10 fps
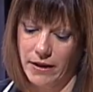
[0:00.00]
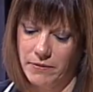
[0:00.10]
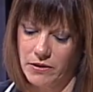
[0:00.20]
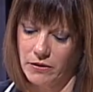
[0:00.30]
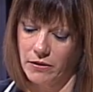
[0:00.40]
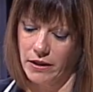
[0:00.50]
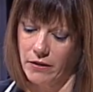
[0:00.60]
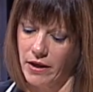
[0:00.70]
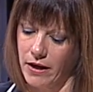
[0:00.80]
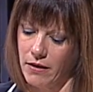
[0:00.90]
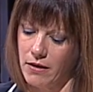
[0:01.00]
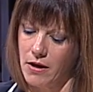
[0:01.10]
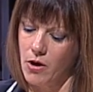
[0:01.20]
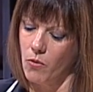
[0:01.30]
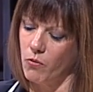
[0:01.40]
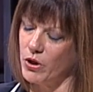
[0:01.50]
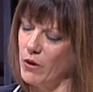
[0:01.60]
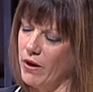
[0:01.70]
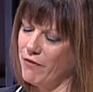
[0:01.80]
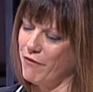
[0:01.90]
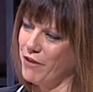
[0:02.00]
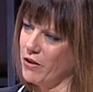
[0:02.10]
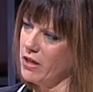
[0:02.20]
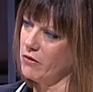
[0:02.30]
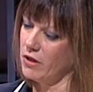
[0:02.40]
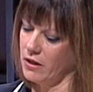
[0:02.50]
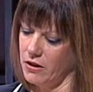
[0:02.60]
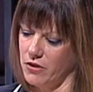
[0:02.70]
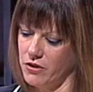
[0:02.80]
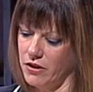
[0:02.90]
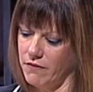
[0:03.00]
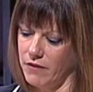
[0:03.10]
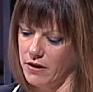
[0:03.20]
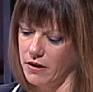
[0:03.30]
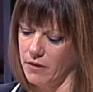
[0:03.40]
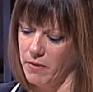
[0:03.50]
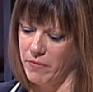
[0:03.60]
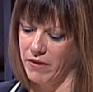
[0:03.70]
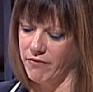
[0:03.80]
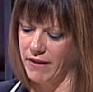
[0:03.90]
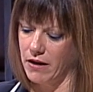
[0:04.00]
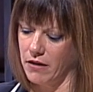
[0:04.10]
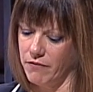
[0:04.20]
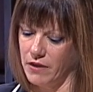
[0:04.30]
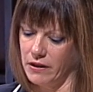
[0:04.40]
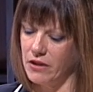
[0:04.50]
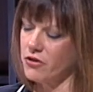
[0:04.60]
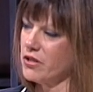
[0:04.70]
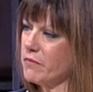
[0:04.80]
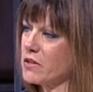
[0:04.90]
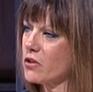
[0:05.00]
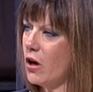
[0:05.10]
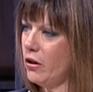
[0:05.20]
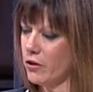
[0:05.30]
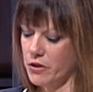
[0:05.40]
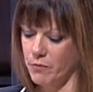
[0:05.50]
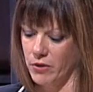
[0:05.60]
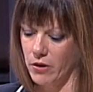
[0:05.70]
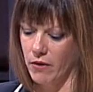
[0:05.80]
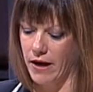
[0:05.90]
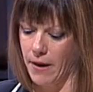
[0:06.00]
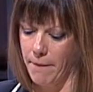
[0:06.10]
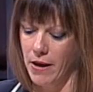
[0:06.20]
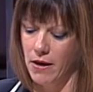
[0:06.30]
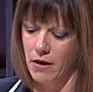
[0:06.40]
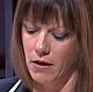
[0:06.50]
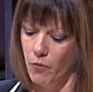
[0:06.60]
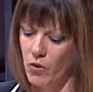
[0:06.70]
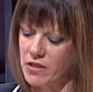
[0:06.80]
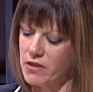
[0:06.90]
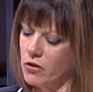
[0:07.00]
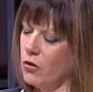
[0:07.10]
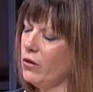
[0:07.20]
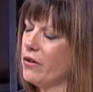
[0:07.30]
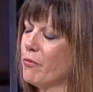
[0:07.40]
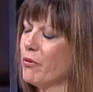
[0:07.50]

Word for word: absolutely. Okay. Well, you have a very unique initiative that I'm a big fan of, the Leadership Scholars Program. Uh, what's the goal of the